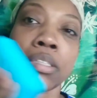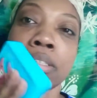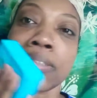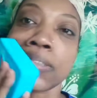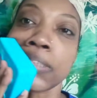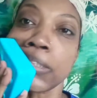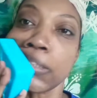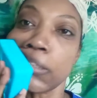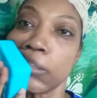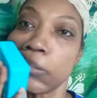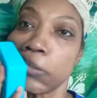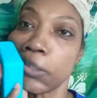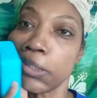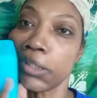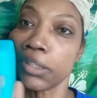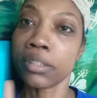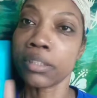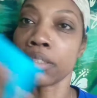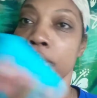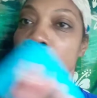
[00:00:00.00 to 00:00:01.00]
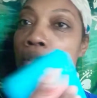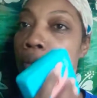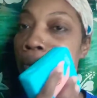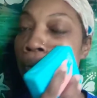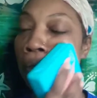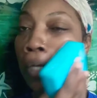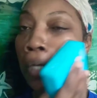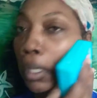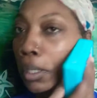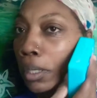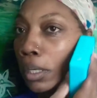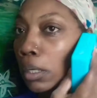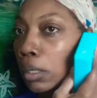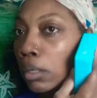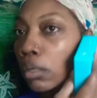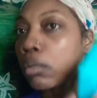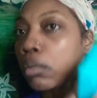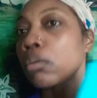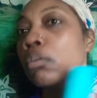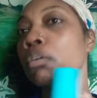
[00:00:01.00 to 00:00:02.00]
I like to do this.
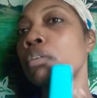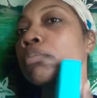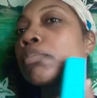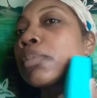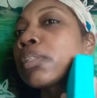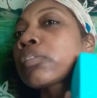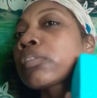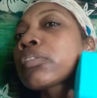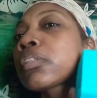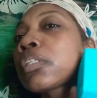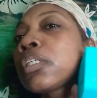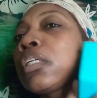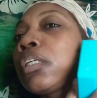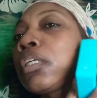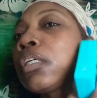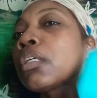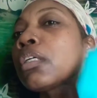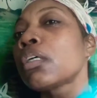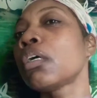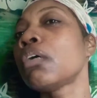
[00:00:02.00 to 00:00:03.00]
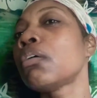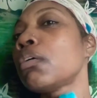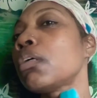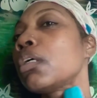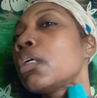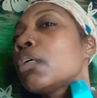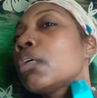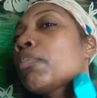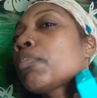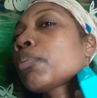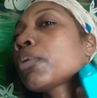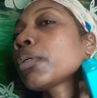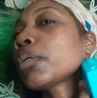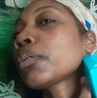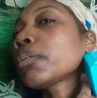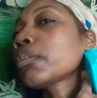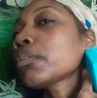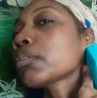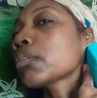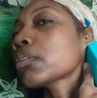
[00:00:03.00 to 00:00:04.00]
Go on my skin, go
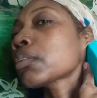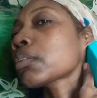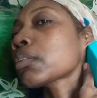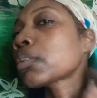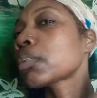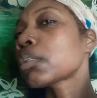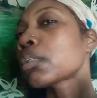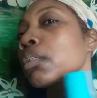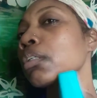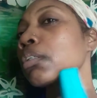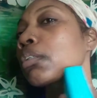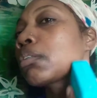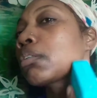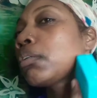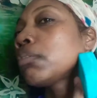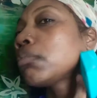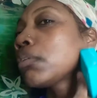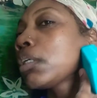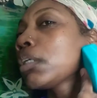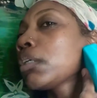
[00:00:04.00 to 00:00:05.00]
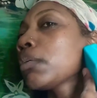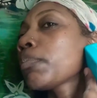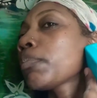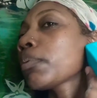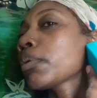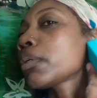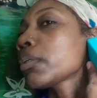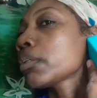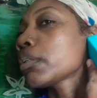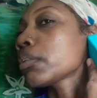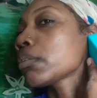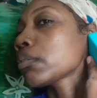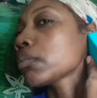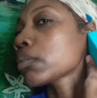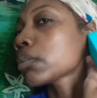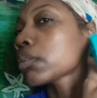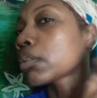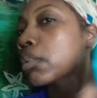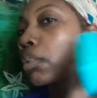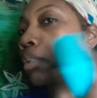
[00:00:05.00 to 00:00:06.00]
upwards, go
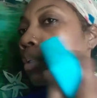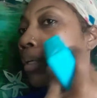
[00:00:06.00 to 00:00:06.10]
upwards.